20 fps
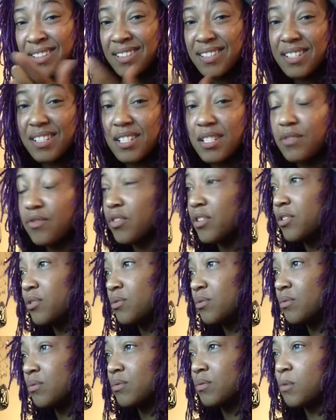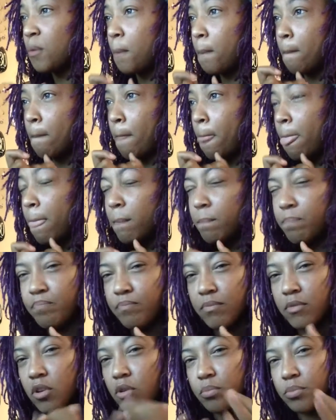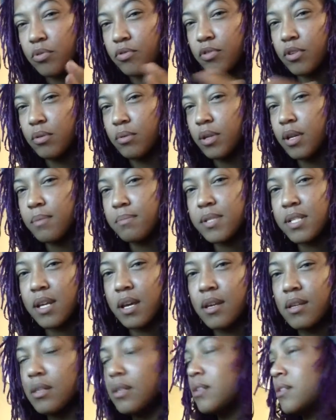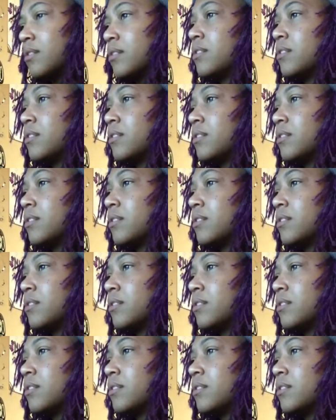this is for you. I hope you feel what I'm saying.